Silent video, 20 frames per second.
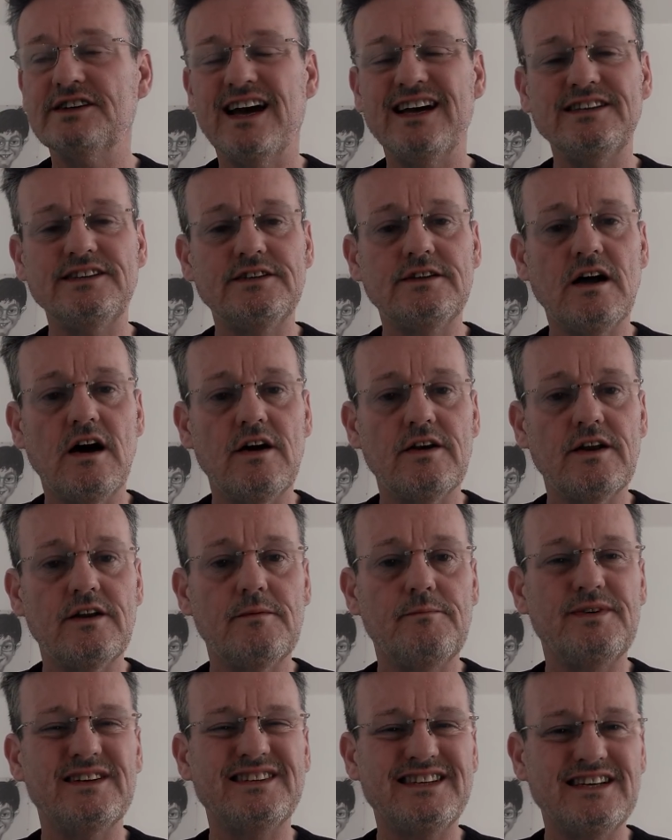I started a
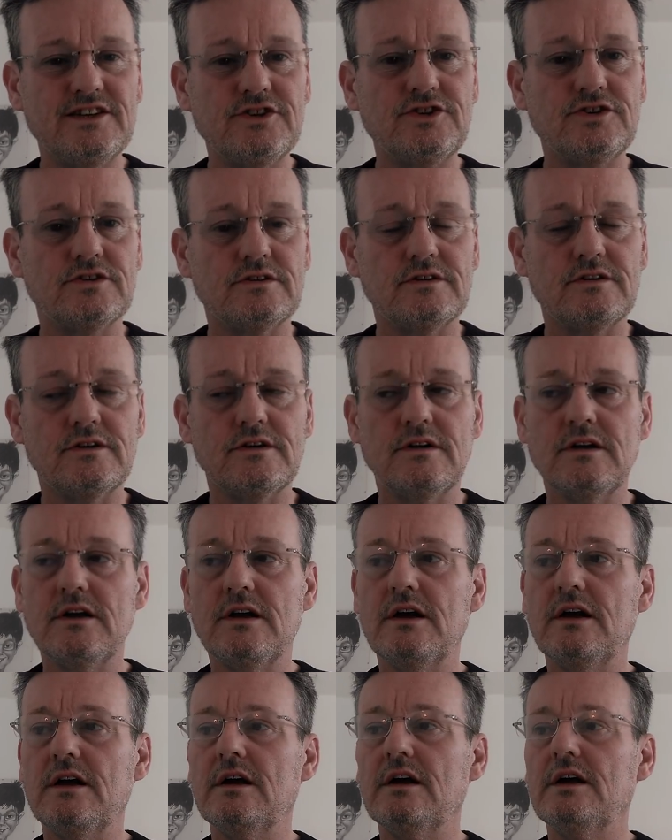petition
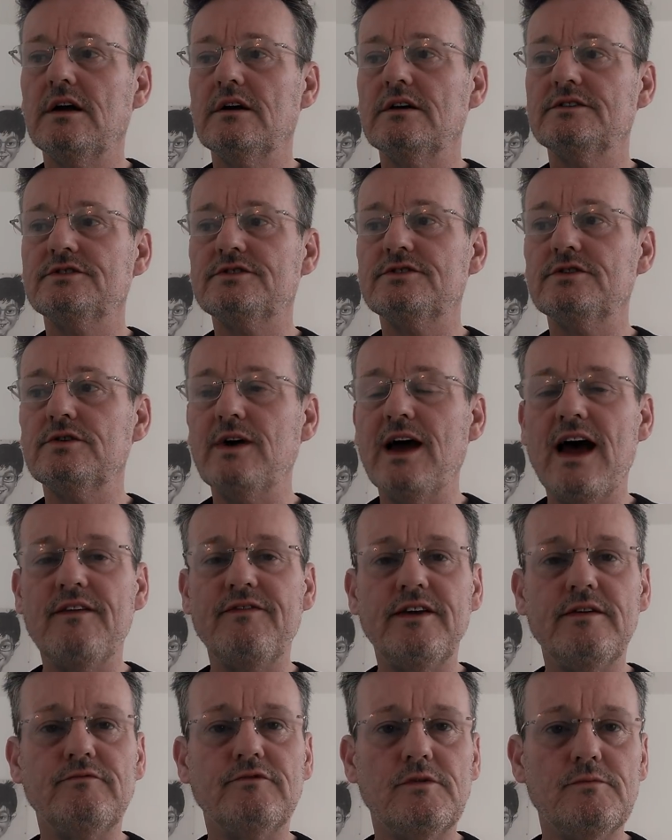to
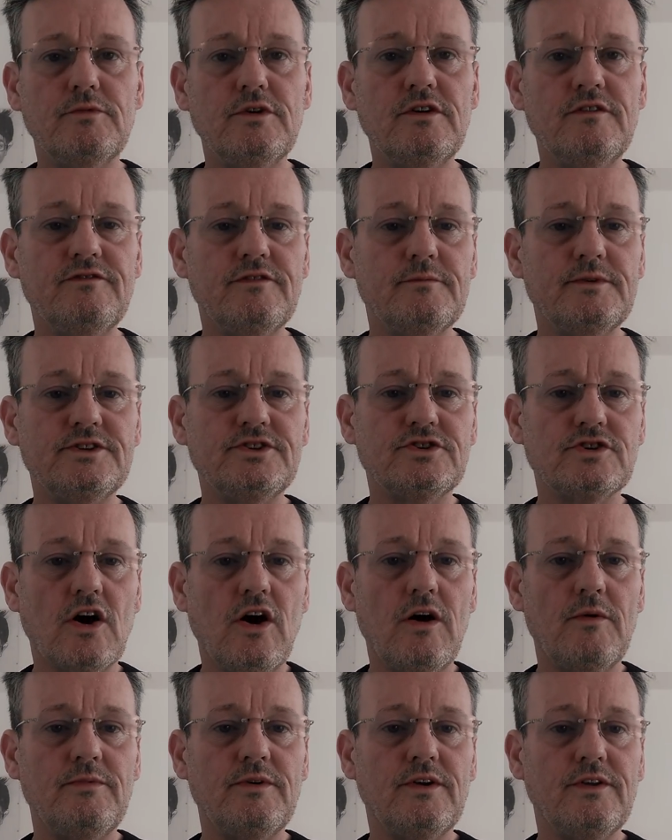have him removed from his
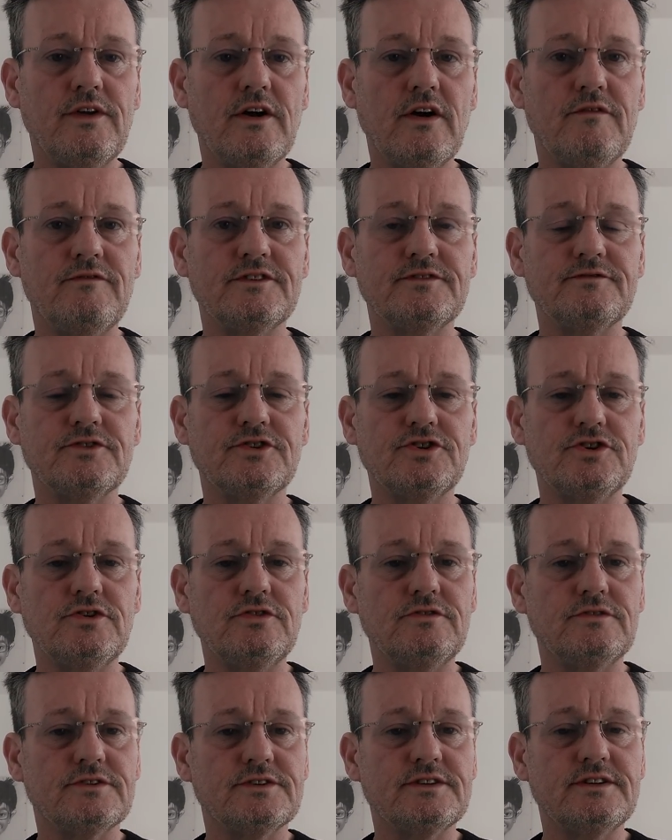job in the Office for
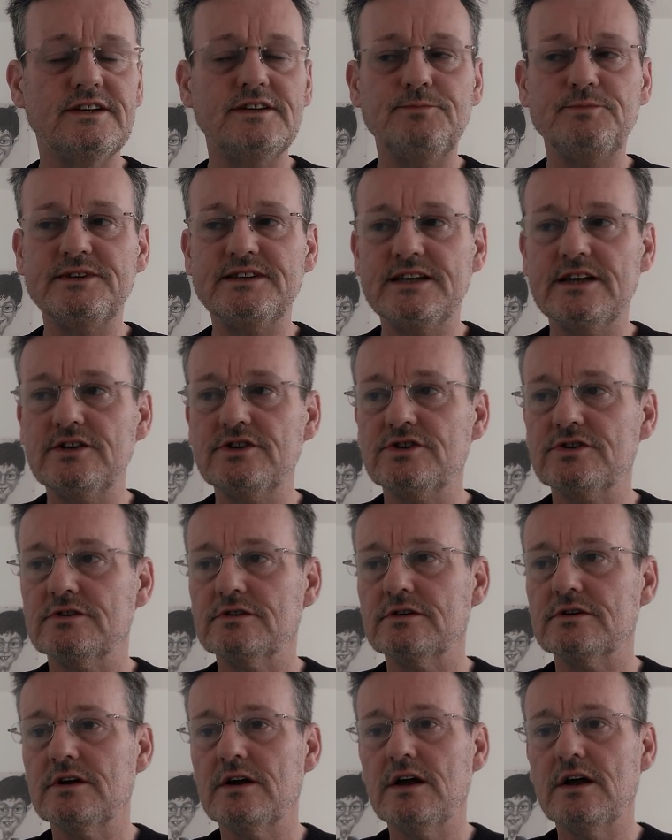Students. This
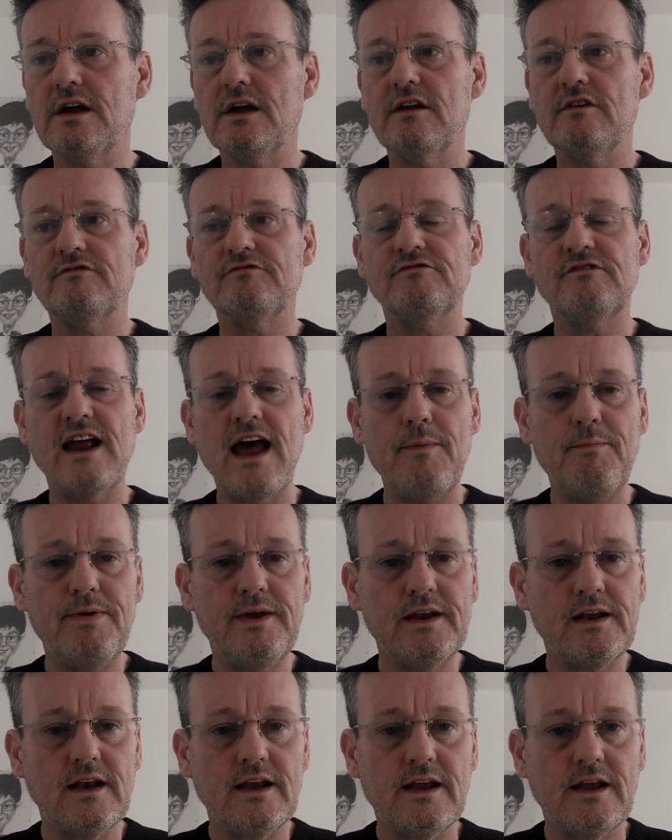petition
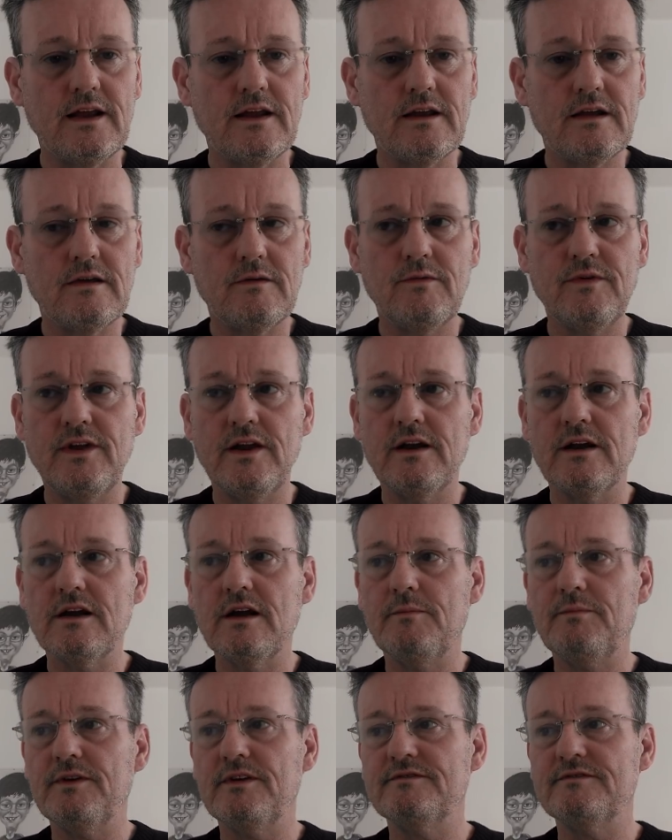rapidly, within a
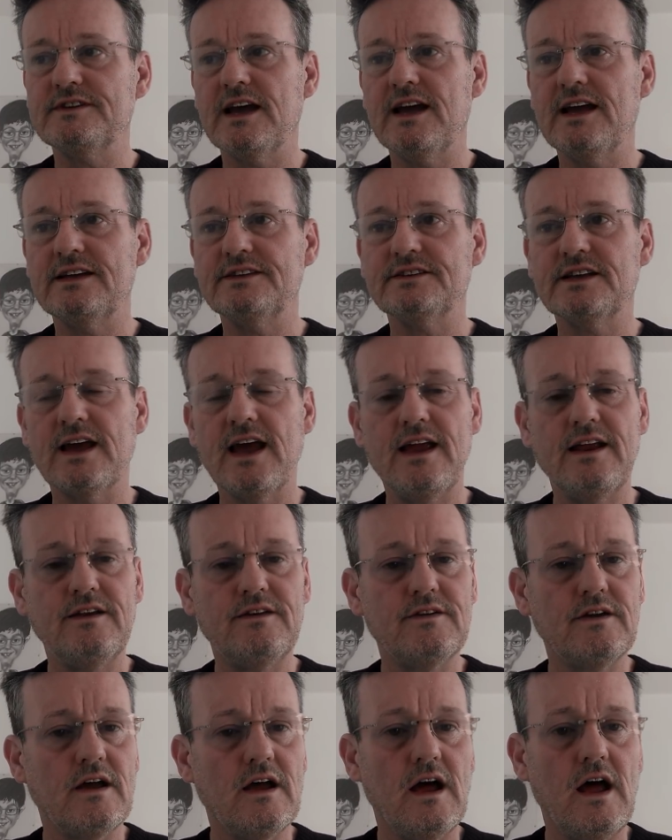couple of days,
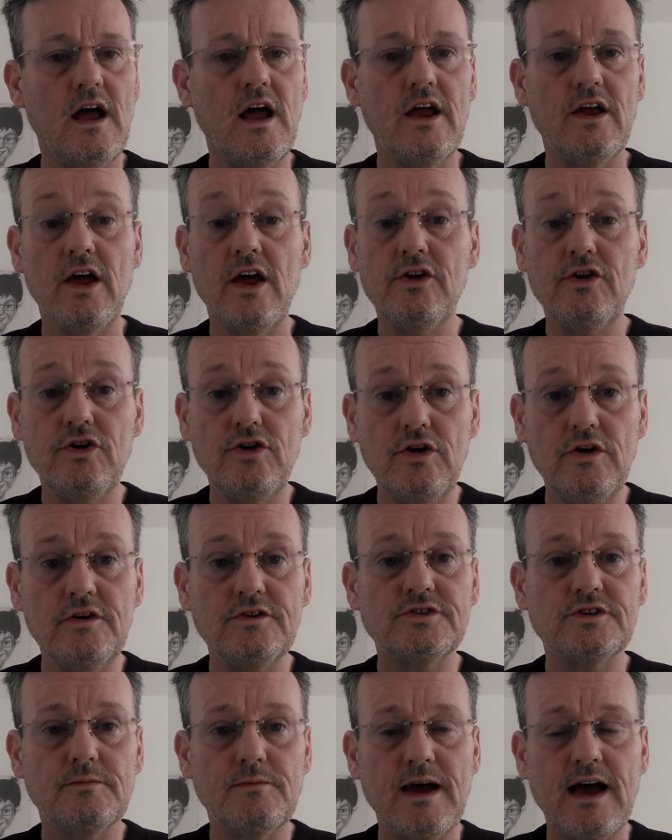gained a
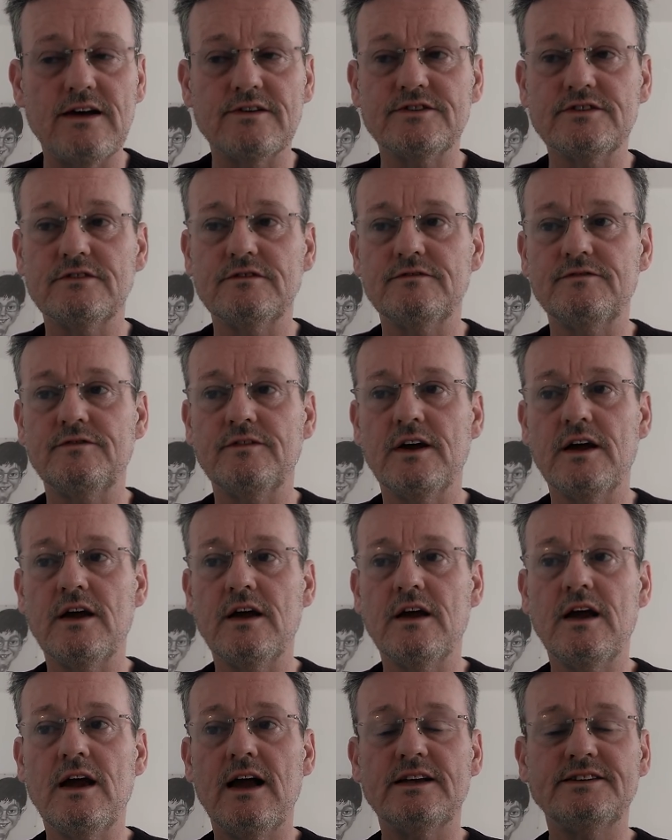huge amount of
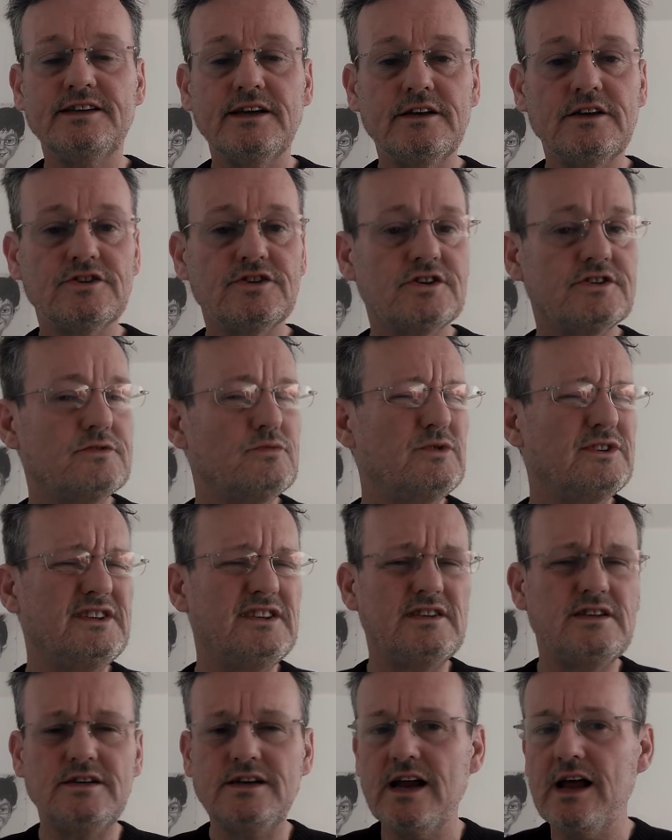signatures. It was
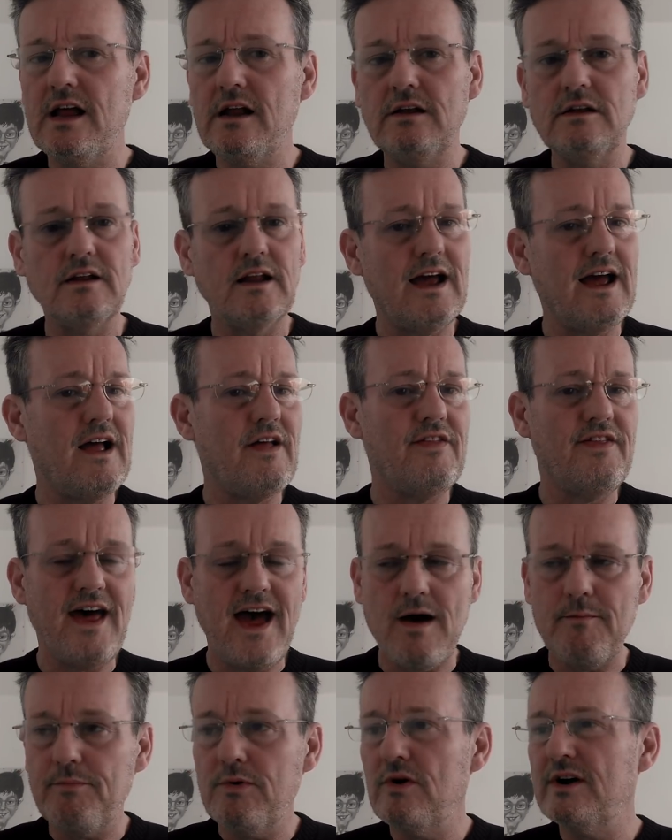still, at
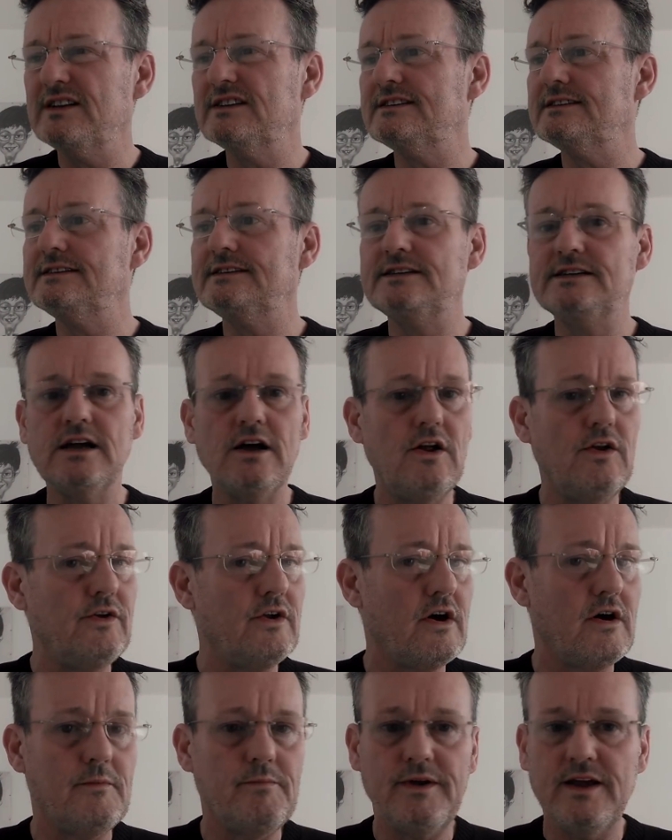that point, still
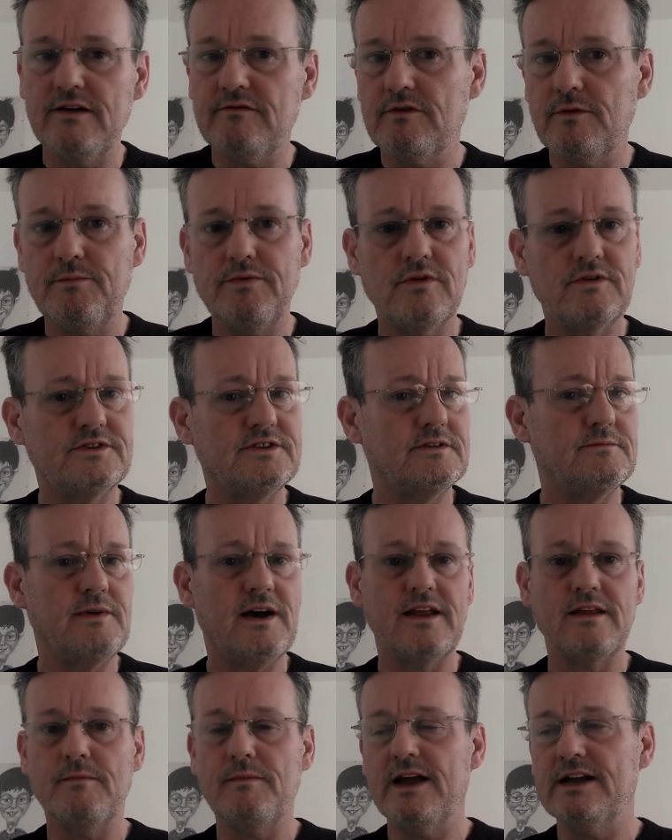not being reported
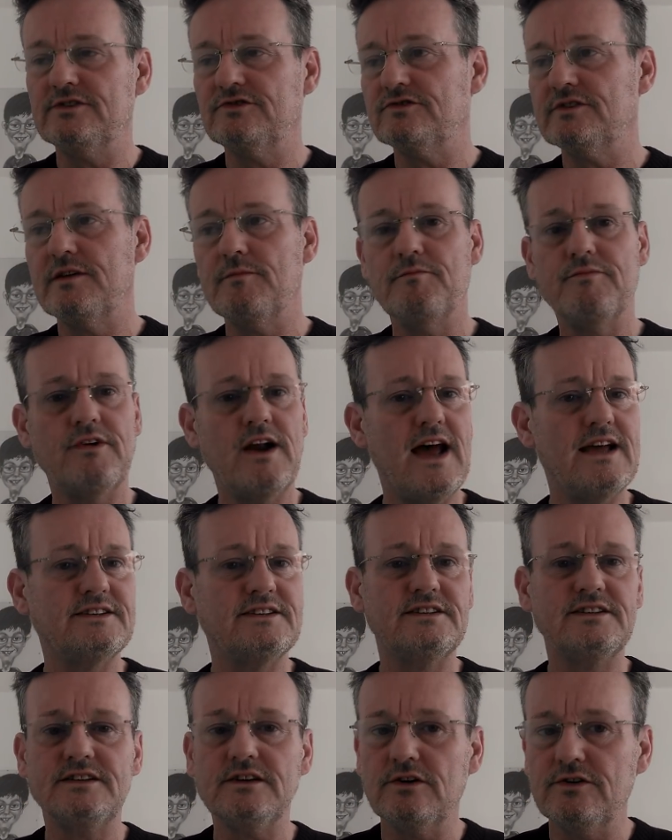by the mainstream
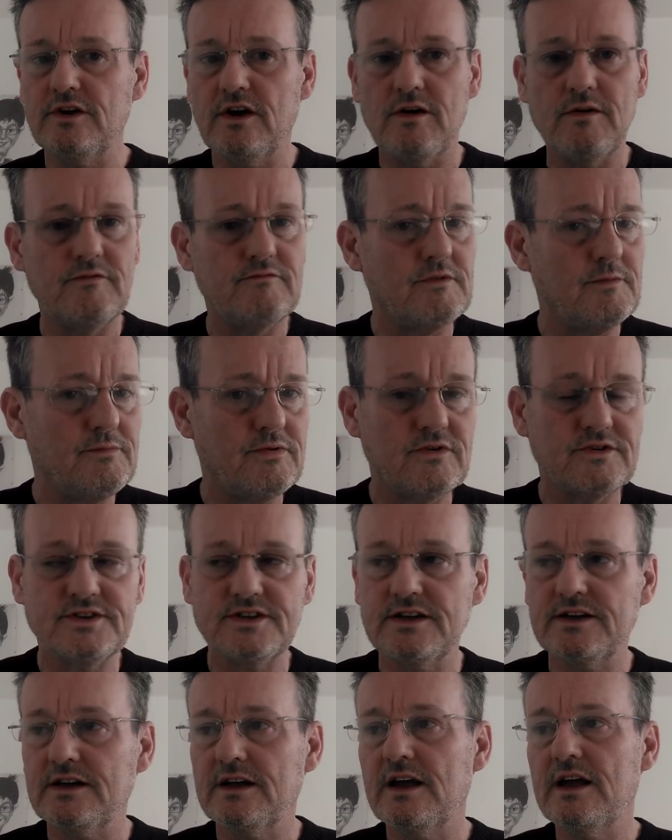press, still not
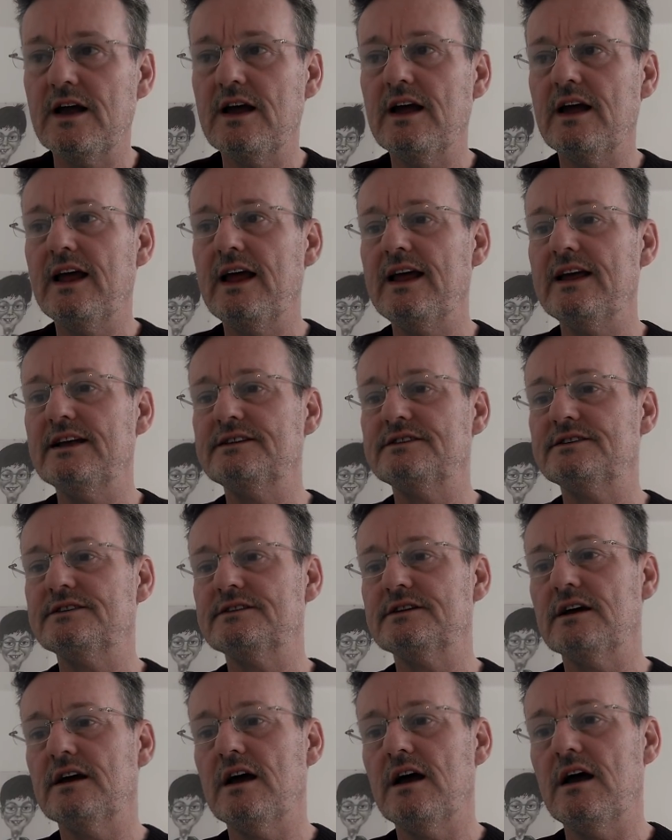reporting his